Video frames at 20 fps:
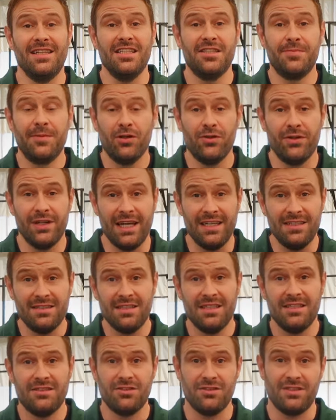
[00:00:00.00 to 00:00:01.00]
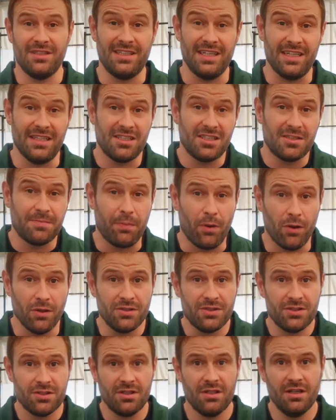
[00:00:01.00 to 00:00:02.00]
leads me on nicely to today's
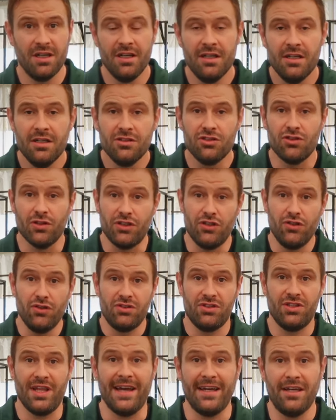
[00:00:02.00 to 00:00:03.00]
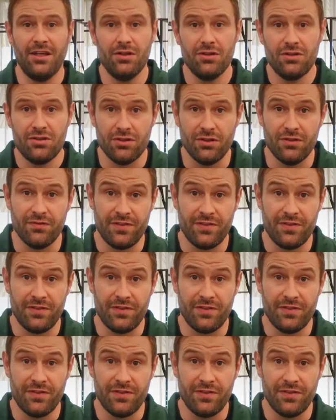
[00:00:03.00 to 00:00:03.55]
sponsor, so a huge thank you to